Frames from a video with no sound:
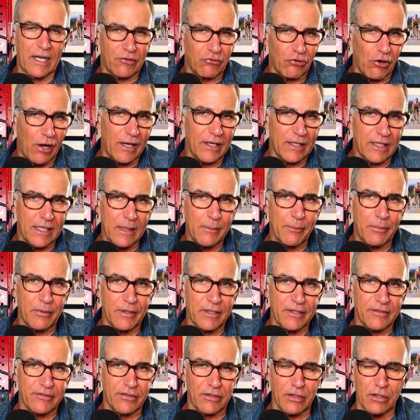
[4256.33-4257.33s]
I try to keep
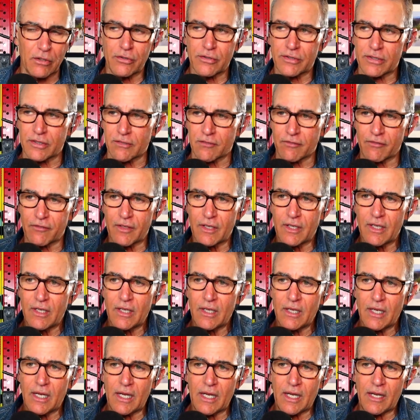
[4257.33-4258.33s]
it exclusive.
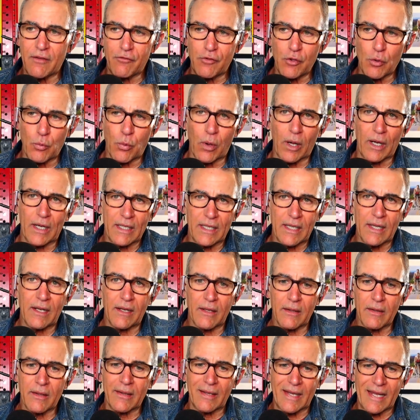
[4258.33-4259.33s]
If you want to get
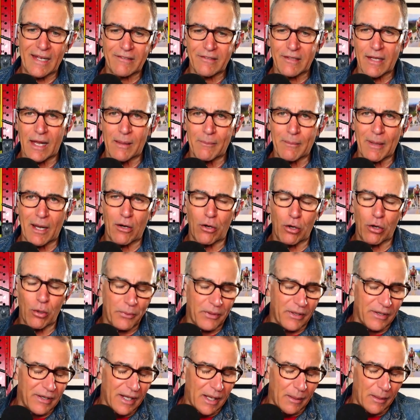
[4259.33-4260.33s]
in the next time I
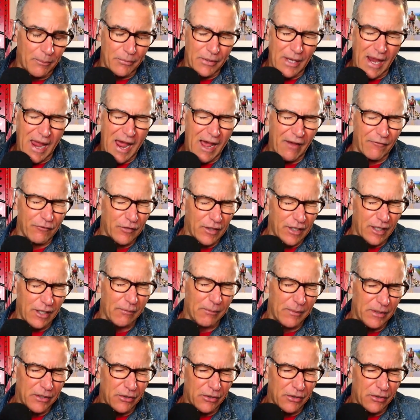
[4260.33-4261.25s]
open it up, you have to give me